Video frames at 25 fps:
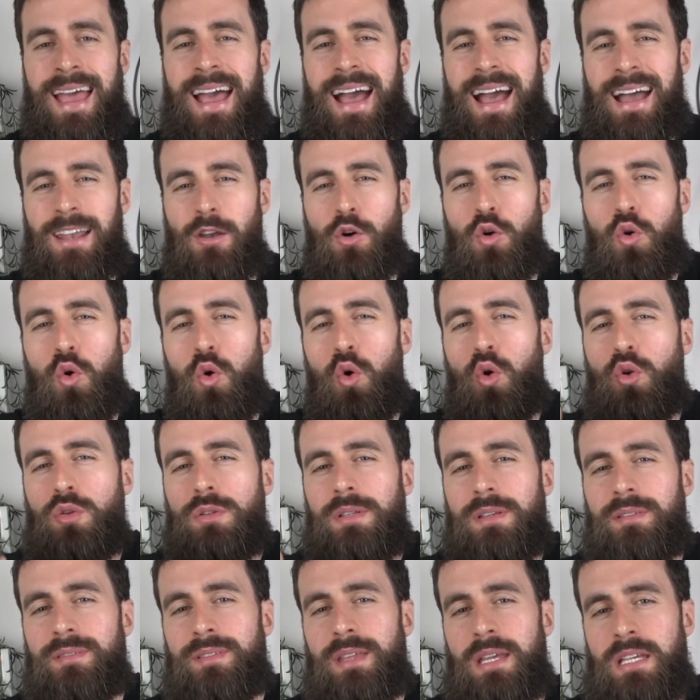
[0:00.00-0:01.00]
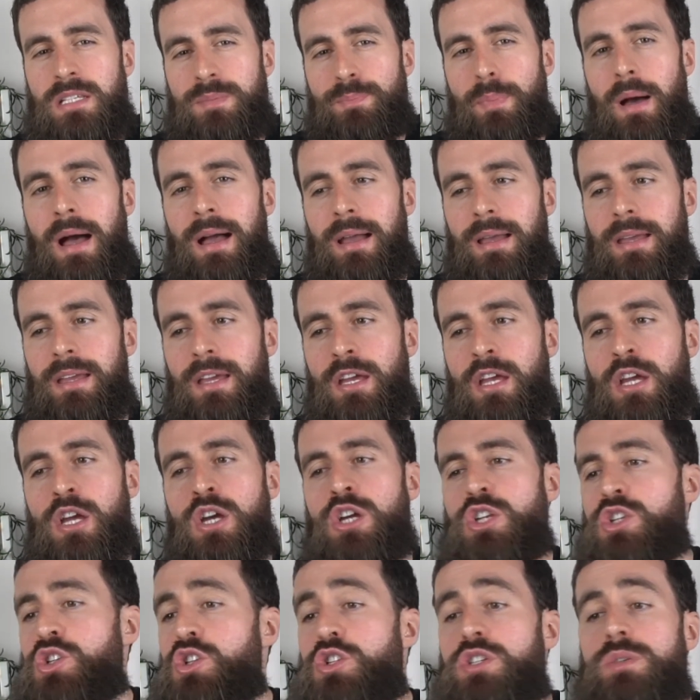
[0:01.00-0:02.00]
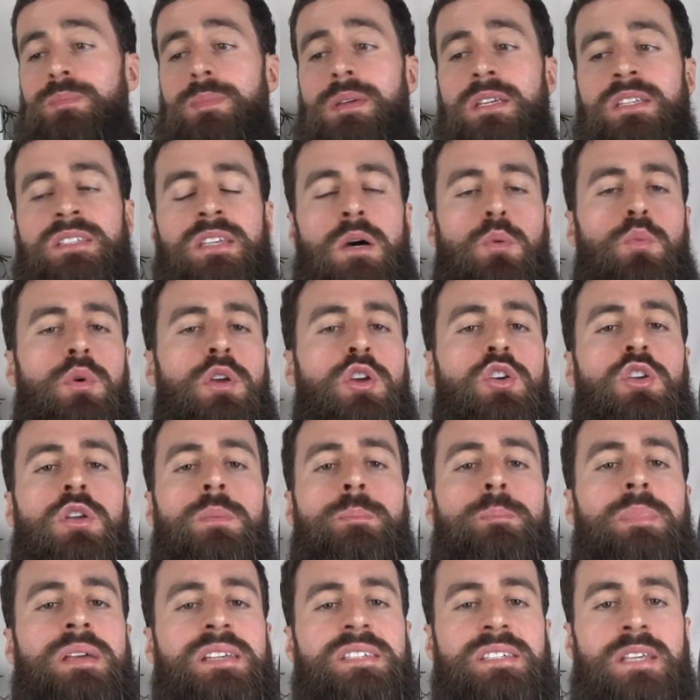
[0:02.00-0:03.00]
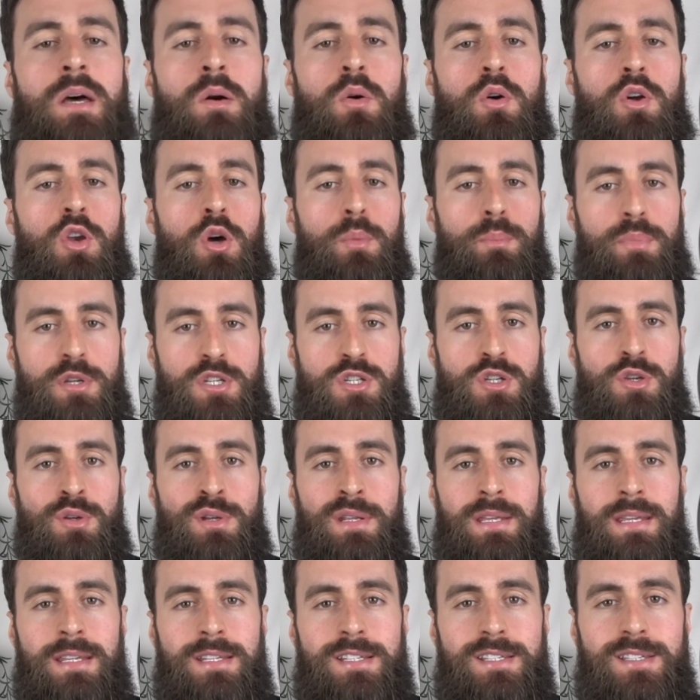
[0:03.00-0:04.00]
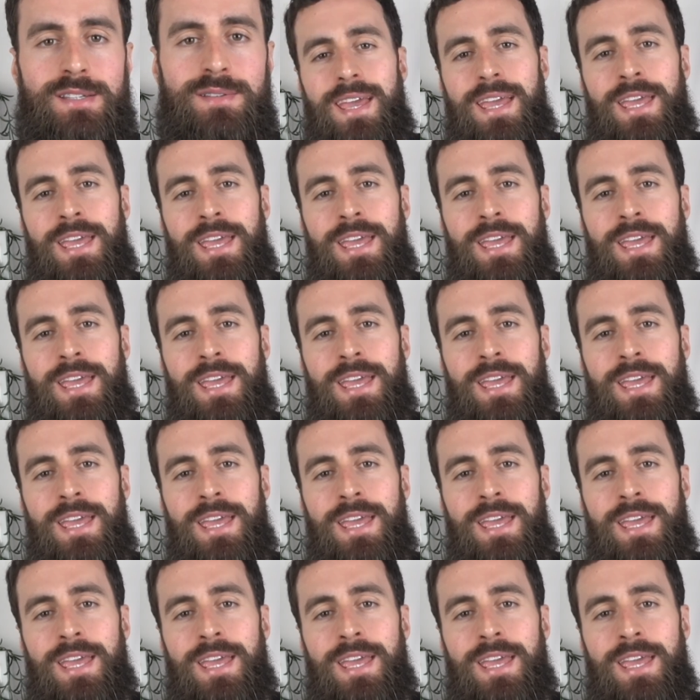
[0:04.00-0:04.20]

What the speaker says: And holding things back just means that we're going to miss out on opportunities.